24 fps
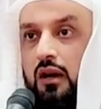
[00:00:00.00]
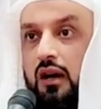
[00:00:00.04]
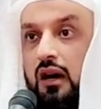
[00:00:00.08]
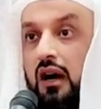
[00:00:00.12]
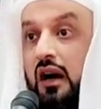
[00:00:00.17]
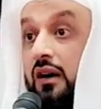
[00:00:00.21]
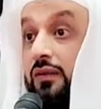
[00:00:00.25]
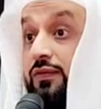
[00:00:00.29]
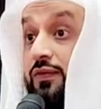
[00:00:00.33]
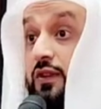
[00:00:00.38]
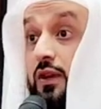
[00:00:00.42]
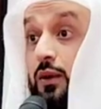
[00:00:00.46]

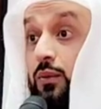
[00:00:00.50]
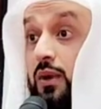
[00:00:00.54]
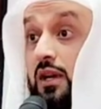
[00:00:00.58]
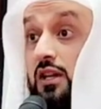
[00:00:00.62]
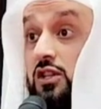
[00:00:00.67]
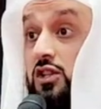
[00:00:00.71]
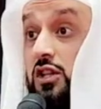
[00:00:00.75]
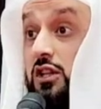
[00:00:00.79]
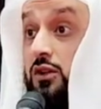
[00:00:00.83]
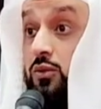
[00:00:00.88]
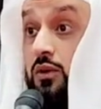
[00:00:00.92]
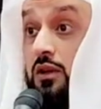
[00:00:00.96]
After
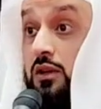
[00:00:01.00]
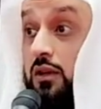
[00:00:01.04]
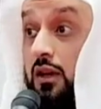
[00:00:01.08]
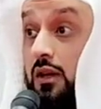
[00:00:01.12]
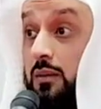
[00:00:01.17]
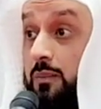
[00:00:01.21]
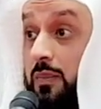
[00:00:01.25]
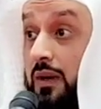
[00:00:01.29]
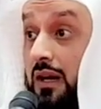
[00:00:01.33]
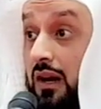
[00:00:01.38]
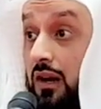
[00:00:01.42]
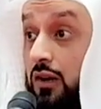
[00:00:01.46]
which it will
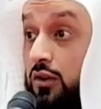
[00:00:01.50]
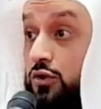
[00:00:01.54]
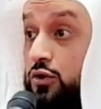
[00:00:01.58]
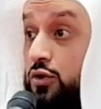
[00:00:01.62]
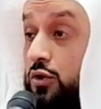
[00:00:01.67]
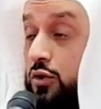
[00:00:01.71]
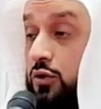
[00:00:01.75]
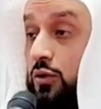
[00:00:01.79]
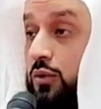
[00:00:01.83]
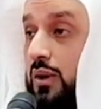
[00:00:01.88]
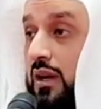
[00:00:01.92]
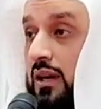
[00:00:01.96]
not belong to
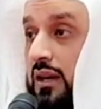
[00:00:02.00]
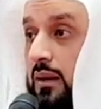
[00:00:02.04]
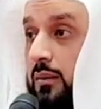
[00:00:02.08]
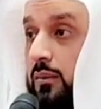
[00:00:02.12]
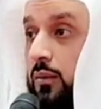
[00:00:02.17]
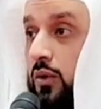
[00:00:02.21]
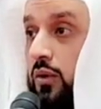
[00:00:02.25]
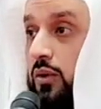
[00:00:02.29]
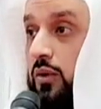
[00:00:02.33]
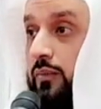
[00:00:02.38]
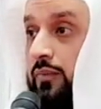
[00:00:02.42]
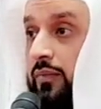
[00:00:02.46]
you
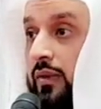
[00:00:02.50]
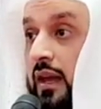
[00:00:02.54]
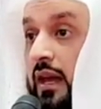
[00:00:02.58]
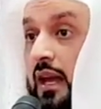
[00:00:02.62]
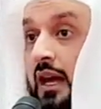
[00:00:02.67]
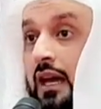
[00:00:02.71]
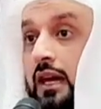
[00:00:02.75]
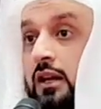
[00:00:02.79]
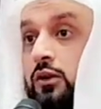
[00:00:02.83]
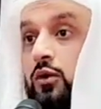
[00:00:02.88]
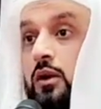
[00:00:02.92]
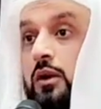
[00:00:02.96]
anymore.
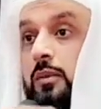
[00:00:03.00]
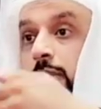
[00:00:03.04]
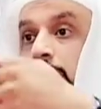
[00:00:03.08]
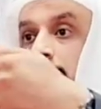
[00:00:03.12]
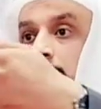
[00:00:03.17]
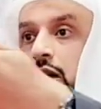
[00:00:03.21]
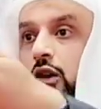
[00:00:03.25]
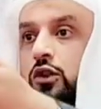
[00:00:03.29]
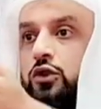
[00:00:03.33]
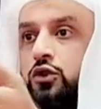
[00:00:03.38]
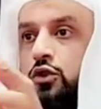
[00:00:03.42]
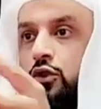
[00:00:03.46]
It will
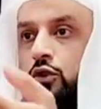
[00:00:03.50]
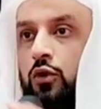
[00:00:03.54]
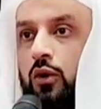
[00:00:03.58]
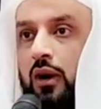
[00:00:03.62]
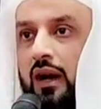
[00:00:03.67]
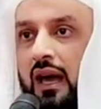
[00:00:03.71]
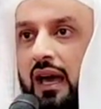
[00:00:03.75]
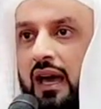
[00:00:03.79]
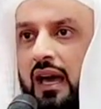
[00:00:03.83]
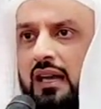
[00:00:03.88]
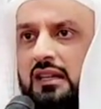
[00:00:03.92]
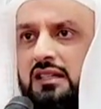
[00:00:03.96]
belong to your
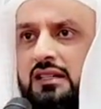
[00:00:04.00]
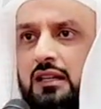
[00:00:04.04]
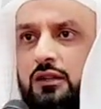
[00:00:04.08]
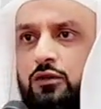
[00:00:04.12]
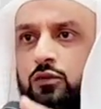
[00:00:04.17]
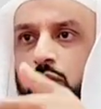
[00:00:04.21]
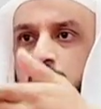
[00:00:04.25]
heirs, it